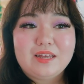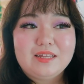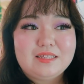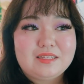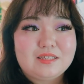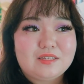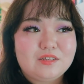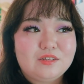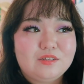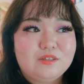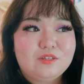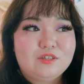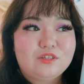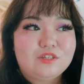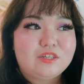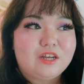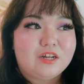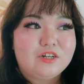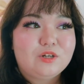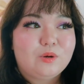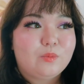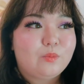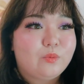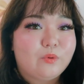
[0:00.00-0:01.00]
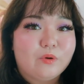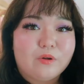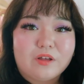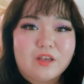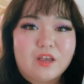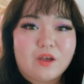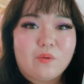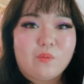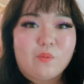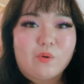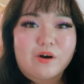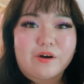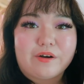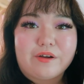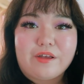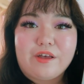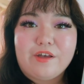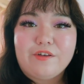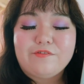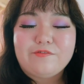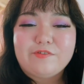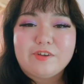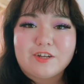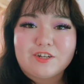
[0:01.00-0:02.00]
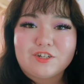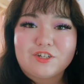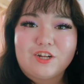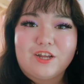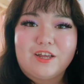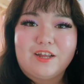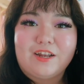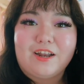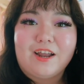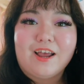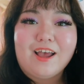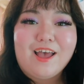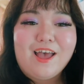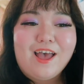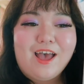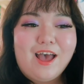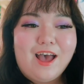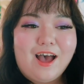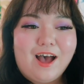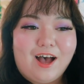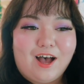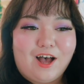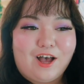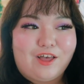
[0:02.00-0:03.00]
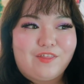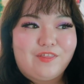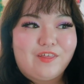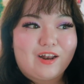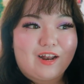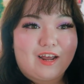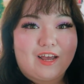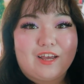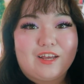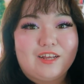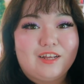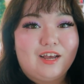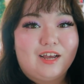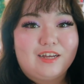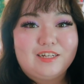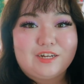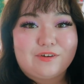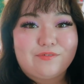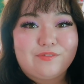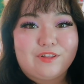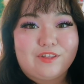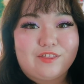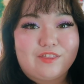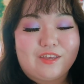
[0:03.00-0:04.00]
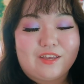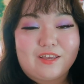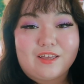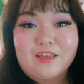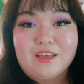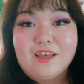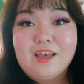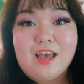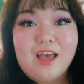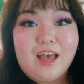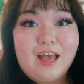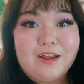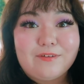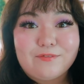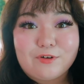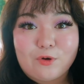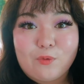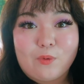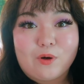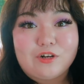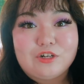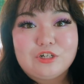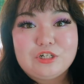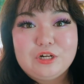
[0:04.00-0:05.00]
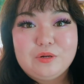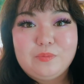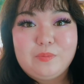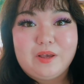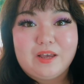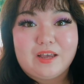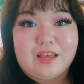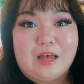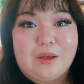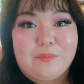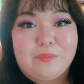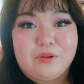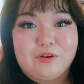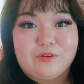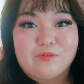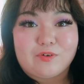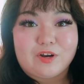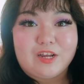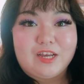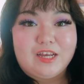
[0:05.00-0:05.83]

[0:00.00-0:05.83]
It's such a brilliant work of fiction uh, that I, I definitely think everyone should pick up and